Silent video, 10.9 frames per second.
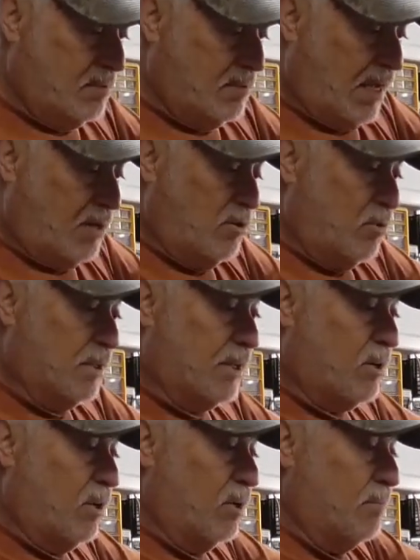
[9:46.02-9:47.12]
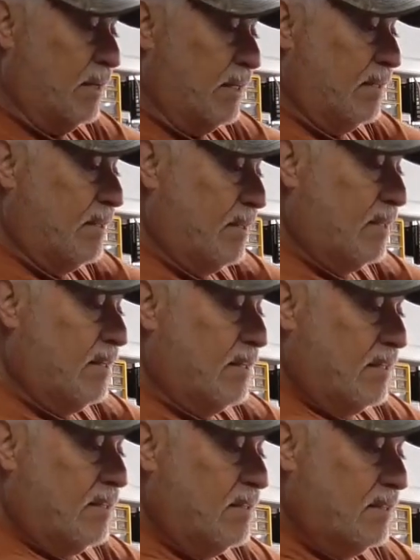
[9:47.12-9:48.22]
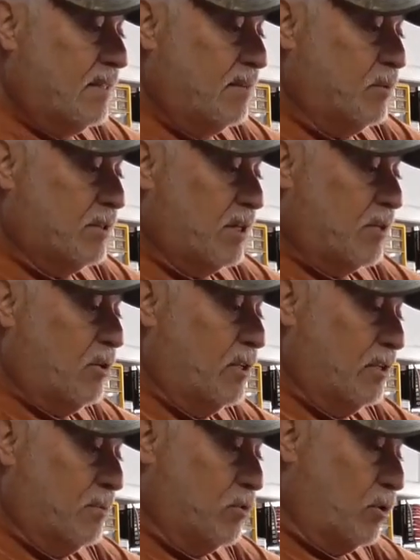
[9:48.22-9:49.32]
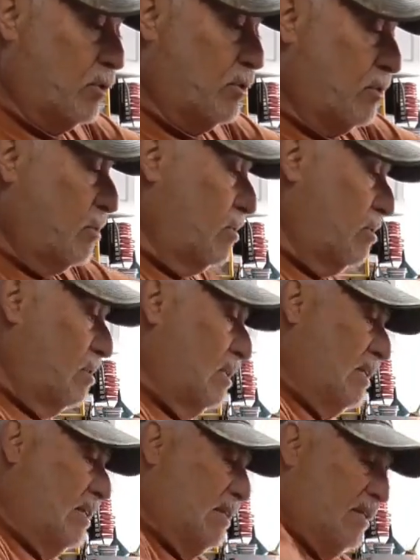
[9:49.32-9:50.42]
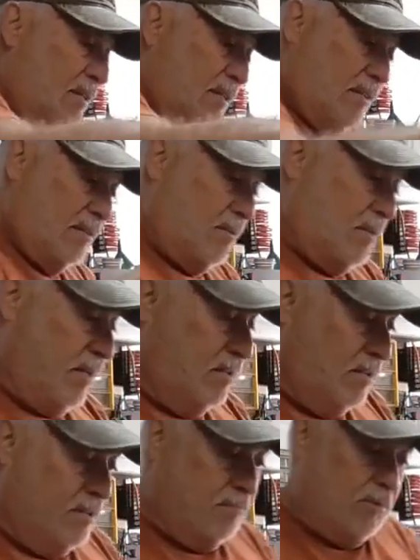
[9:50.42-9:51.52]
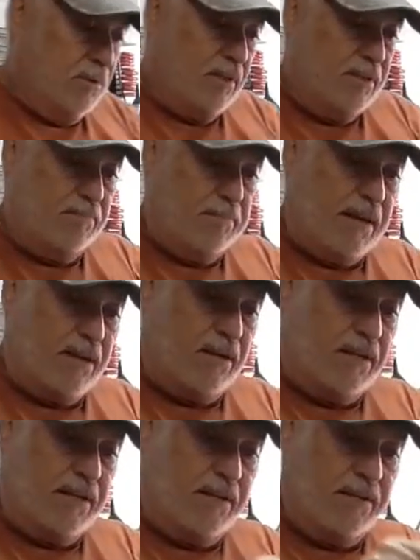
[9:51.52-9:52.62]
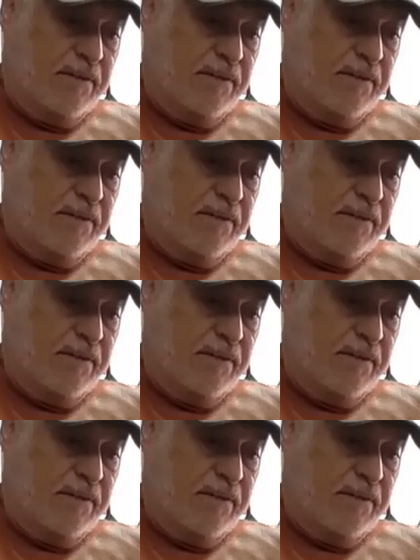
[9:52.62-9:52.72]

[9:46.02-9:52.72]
I don't know what they call them, but I'm going to start calling them shoulders. Okay, put this back on here.